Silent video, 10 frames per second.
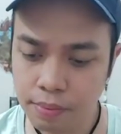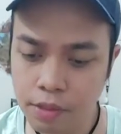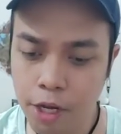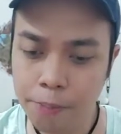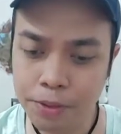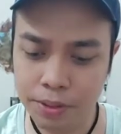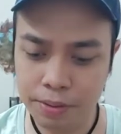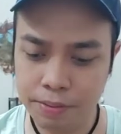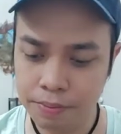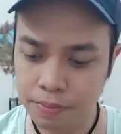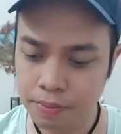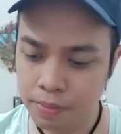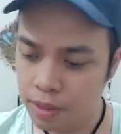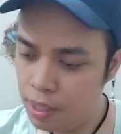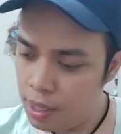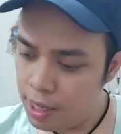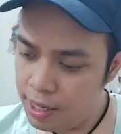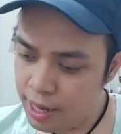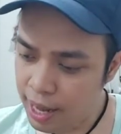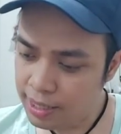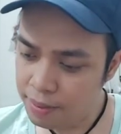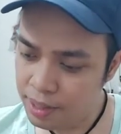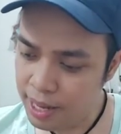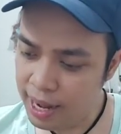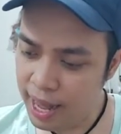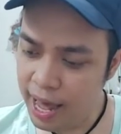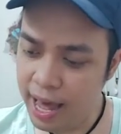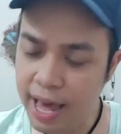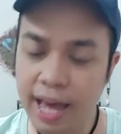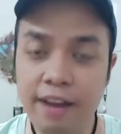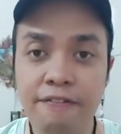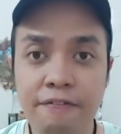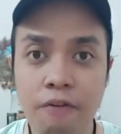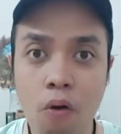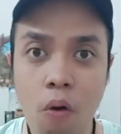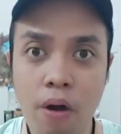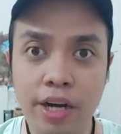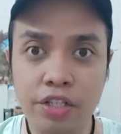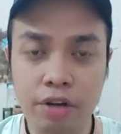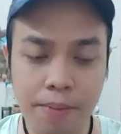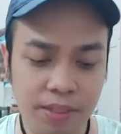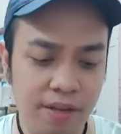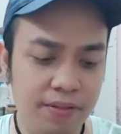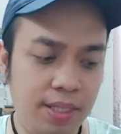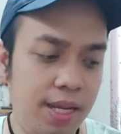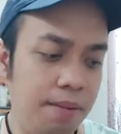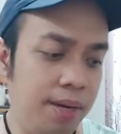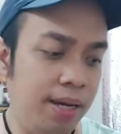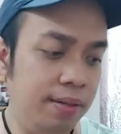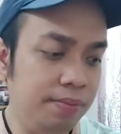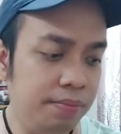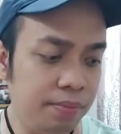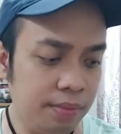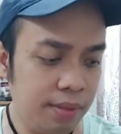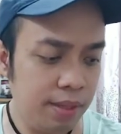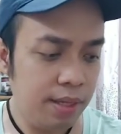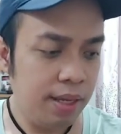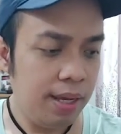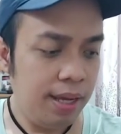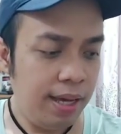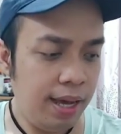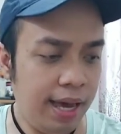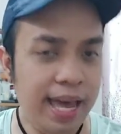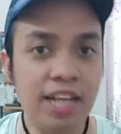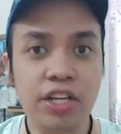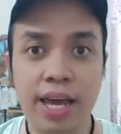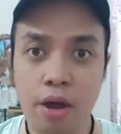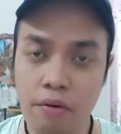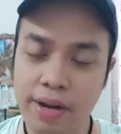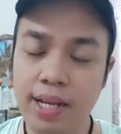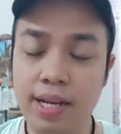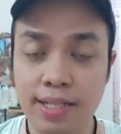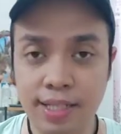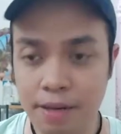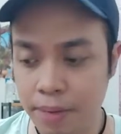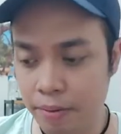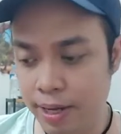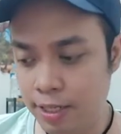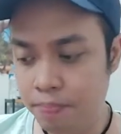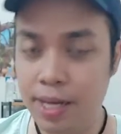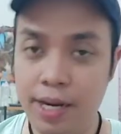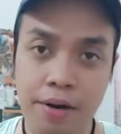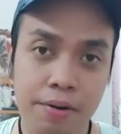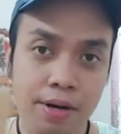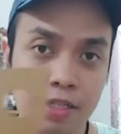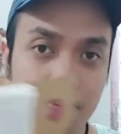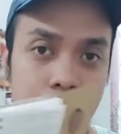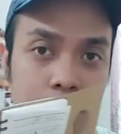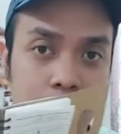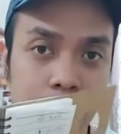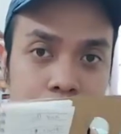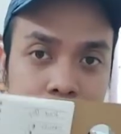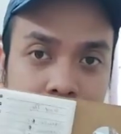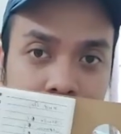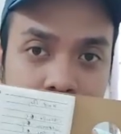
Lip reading: Oops. Next, I'm gonna add 4 drops of cinnamon. I already listed my recipe in here in a small notebook,